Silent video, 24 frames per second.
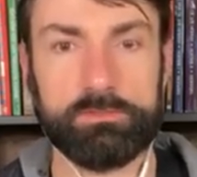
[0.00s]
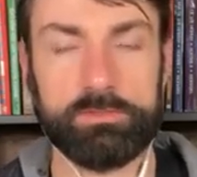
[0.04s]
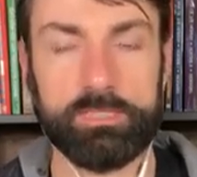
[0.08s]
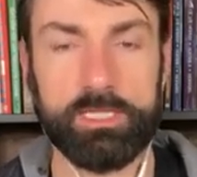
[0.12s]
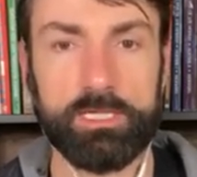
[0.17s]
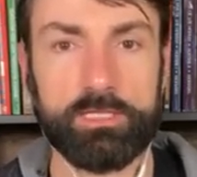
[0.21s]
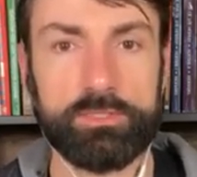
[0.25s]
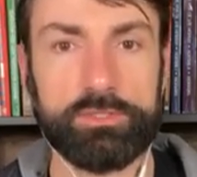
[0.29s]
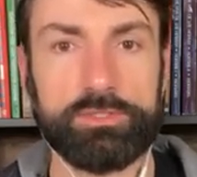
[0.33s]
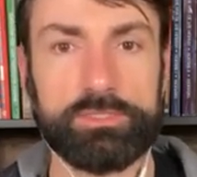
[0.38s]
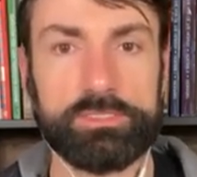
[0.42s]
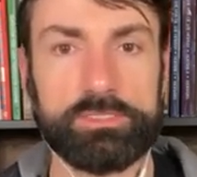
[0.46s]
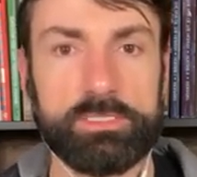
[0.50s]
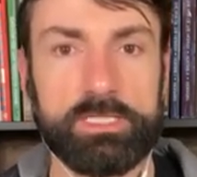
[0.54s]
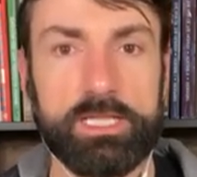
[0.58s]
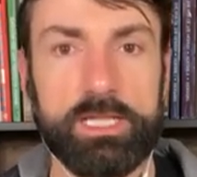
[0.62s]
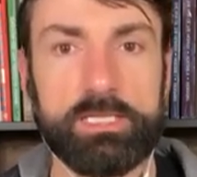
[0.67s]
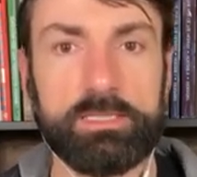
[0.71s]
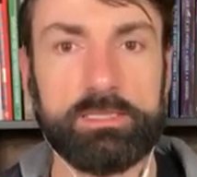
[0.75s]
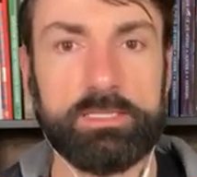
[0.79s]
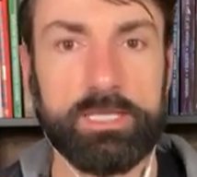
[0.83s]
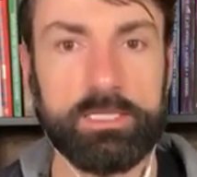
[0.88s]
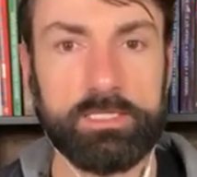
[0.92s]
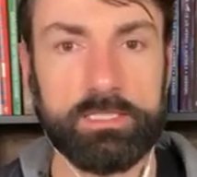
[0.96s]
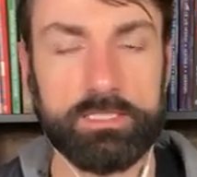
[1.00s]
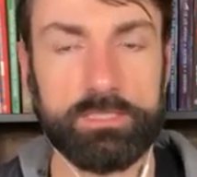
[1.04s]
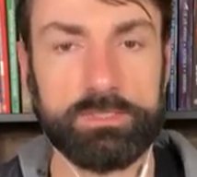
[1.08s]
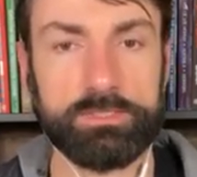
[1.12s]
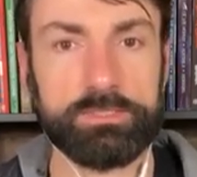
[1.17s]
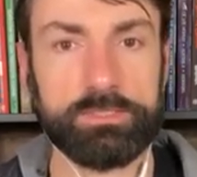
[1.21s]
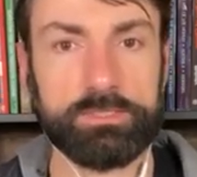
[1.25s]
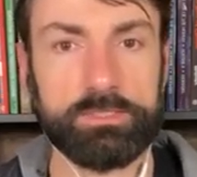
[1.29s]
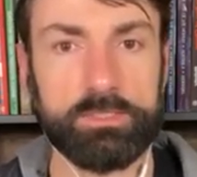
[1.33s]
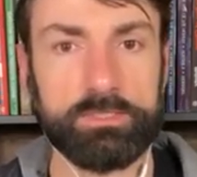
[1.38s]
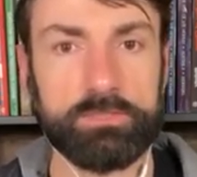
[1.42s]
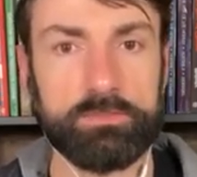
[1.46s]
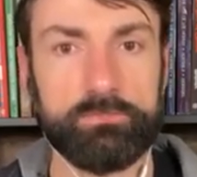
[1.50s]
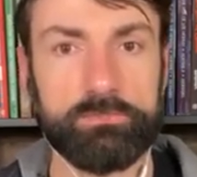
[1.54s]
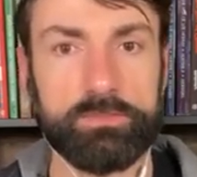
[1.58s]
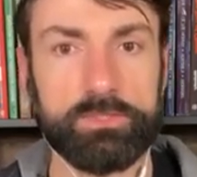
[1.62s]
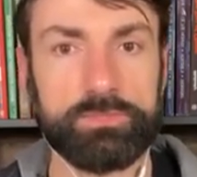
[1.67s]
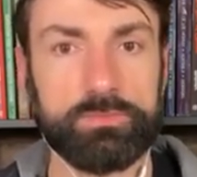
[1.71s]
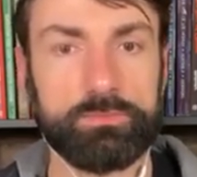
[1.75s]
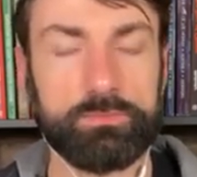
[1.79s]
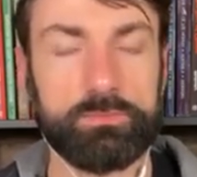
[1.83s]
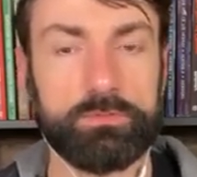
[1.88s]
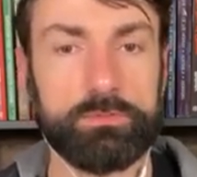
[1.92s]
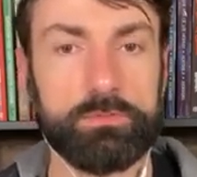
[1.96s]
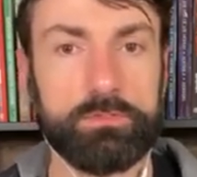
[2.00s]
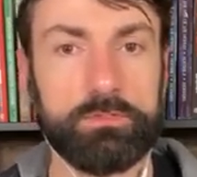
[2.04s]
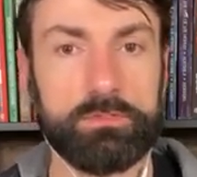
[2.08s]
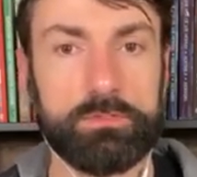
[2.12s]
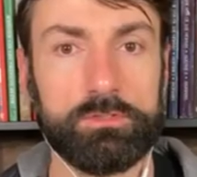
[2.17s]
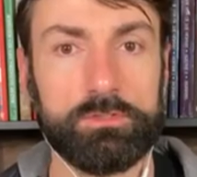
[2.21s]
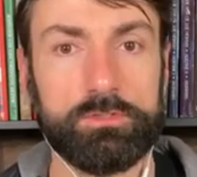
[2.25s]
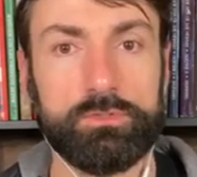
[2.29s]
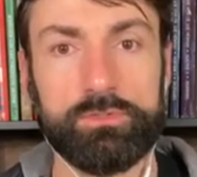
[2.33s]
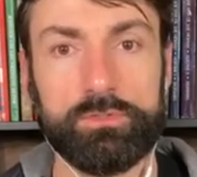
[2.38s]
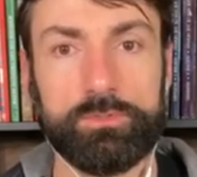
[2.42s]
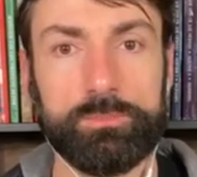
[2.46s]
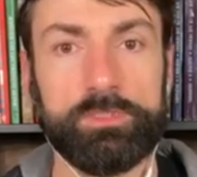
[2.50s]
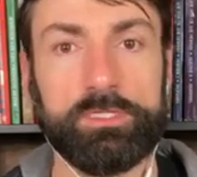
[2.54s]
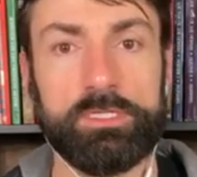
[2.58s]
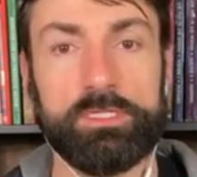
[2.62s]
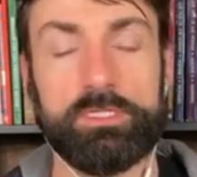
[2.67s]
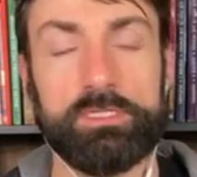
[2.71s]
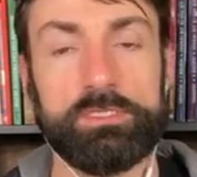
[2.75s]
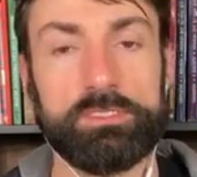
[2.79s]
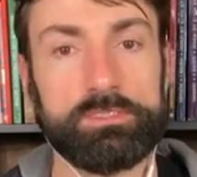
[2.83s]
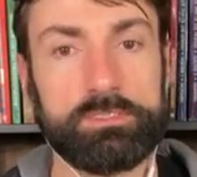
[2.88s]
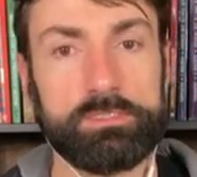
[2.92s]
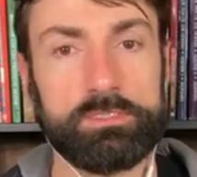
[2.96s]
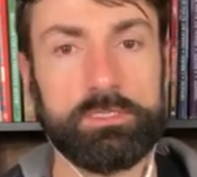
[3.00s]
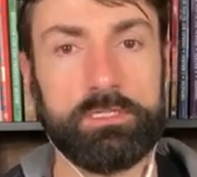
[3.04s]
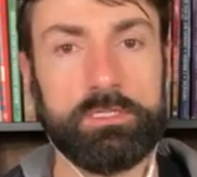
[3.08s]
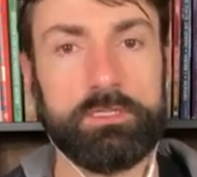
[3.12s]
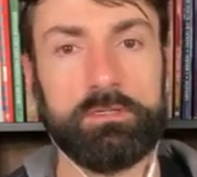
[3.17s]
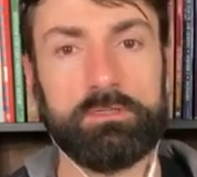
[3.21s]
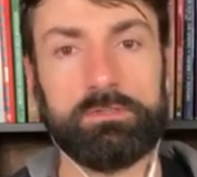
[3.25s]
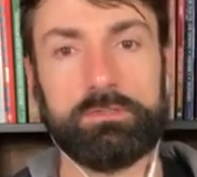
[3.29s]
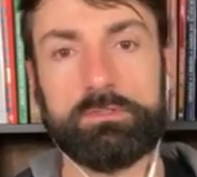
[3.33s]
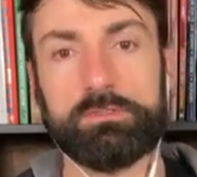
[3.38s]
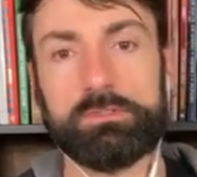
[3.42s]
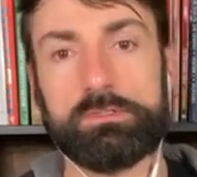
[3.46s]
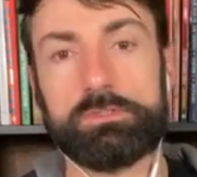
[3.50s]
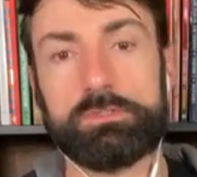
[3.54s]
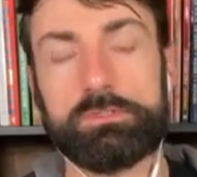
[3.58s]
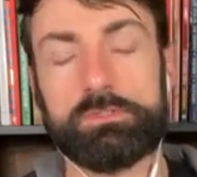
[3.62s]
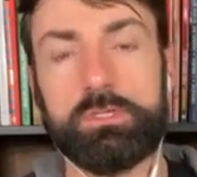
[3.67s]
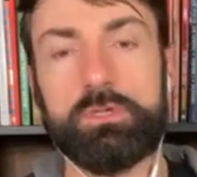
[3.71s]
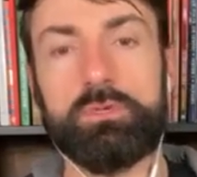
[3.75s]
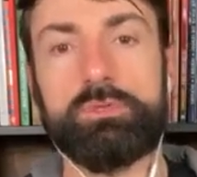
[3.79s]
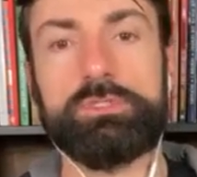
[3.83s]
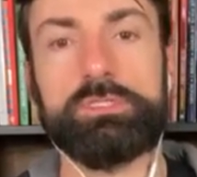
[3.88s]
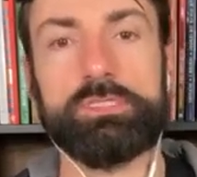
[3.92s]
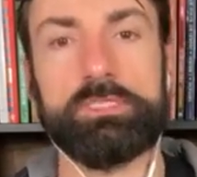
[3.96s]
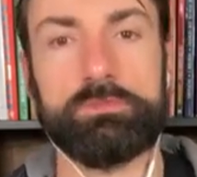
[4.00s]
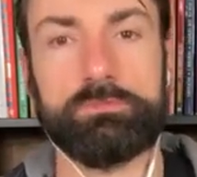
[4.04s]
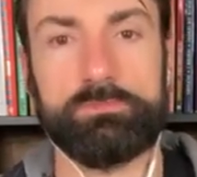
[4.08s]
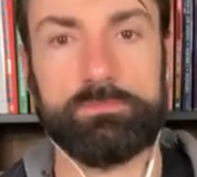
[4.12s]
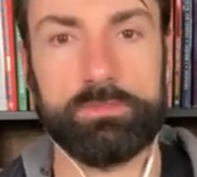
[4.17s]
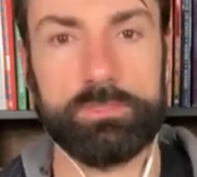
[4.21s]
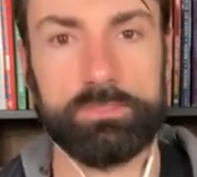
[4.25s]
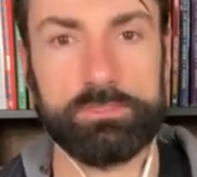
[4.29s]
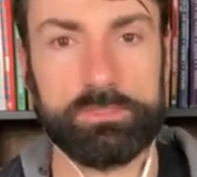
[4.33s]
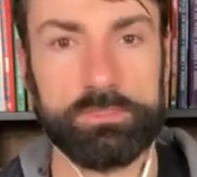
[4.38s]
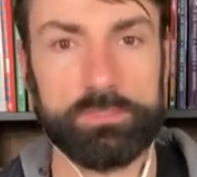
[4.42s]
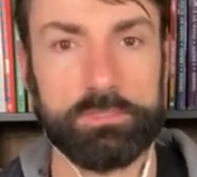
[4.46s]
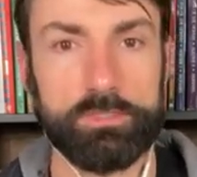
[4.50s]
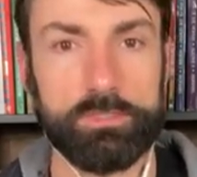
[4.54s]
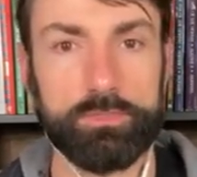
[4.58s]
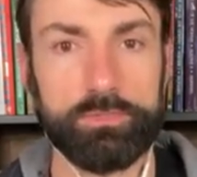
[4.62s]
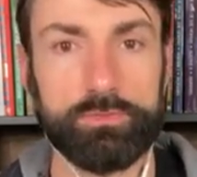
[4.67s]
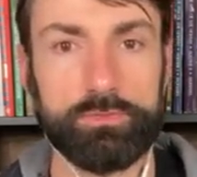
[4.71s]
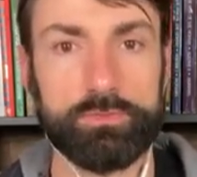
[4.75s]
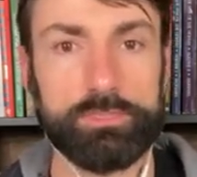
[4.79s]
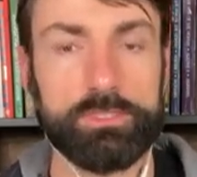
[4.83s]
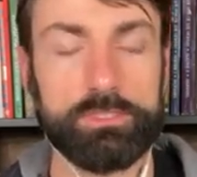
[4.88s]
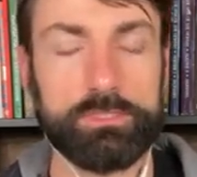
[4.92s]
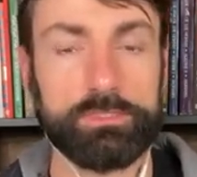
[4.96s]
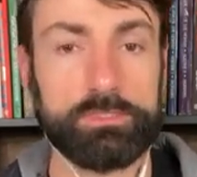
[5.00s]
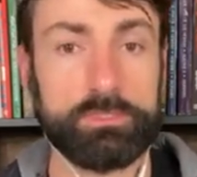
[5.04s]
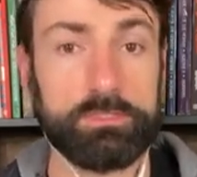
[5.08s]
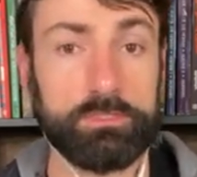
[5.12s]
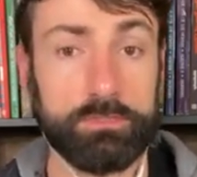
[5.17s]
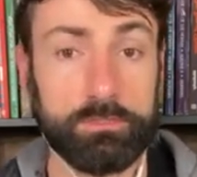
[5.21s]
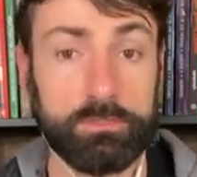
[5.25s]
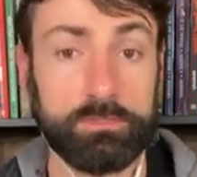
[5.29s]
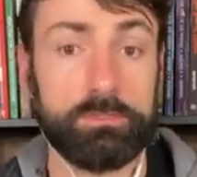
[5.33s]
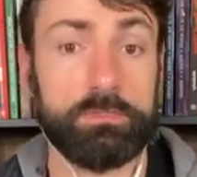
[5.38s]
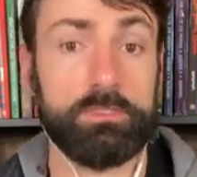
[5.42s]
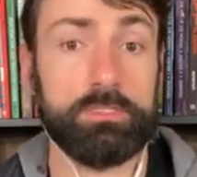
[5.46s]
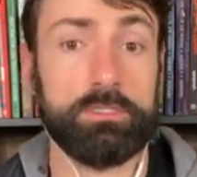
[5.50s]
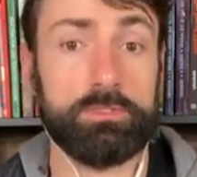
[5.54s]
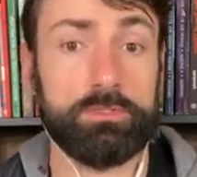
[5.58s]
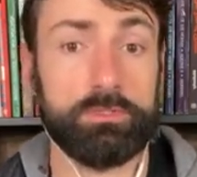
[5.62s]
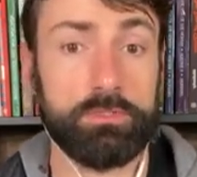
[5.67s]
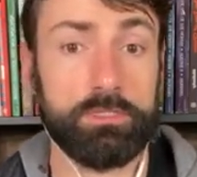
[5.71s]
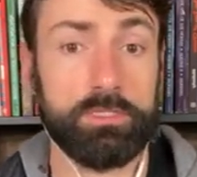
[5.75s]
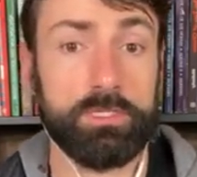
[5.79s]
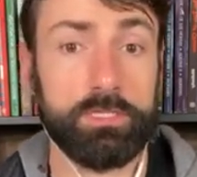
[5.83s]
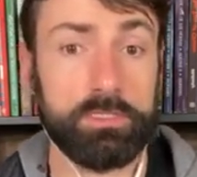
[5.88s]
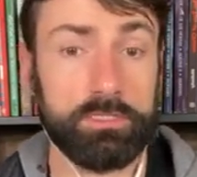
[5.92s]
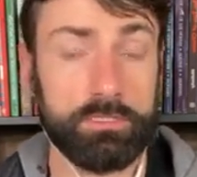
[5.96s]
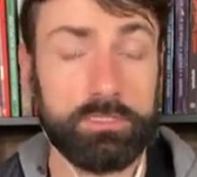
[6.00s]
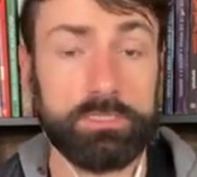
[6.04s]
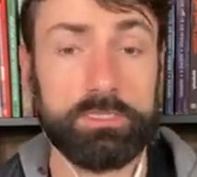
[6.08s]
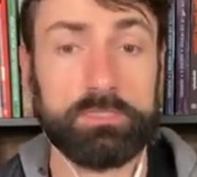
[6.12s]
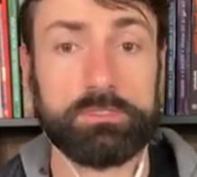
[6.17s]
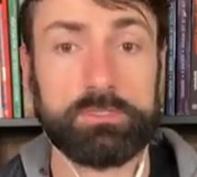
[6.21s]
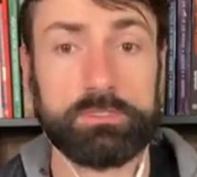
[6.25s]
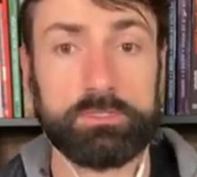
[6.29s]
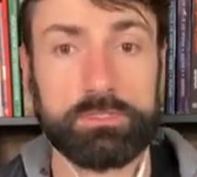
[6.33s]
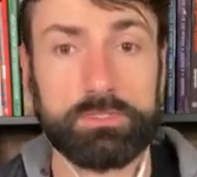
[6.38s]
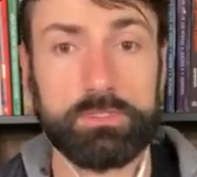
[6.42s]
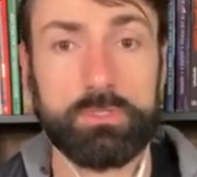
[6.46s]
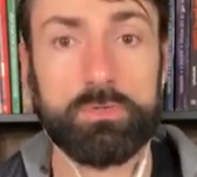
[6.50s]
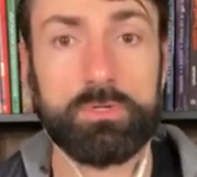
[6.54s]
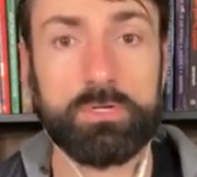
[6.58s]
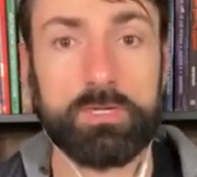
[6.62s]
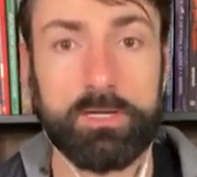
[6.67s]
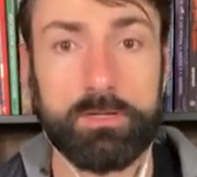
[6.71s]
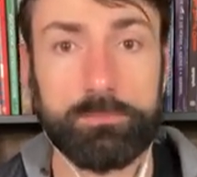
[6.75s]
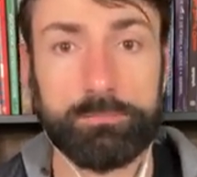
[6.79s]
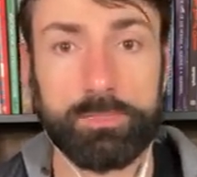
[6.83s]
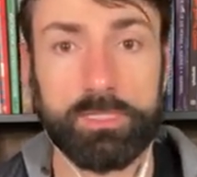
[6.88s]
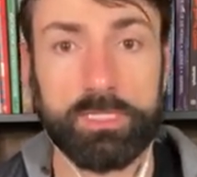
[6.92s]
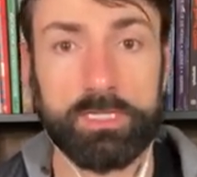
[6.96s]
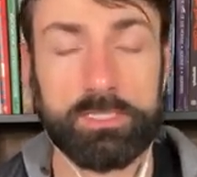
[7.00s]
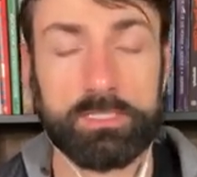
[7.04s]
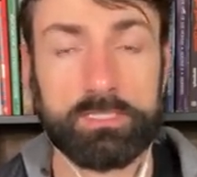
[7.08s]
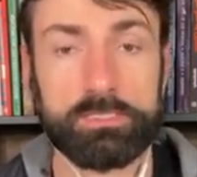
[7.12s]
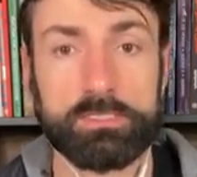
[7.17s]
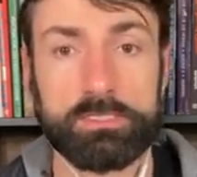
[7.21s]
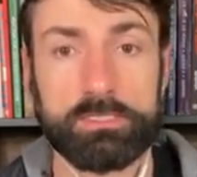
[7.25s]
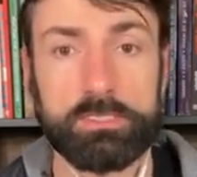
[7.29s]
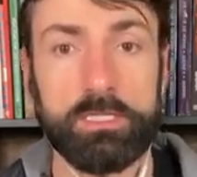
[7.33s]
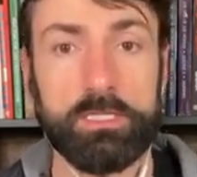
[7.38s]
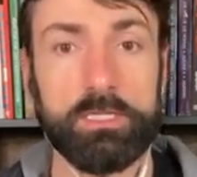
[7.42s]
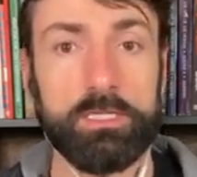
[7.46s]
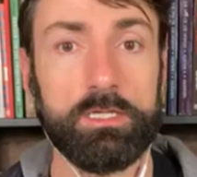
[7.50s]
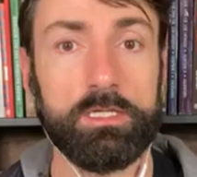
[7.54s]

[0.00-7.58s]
They understand that each individual human is so different and their needs, their uh, needs are so complex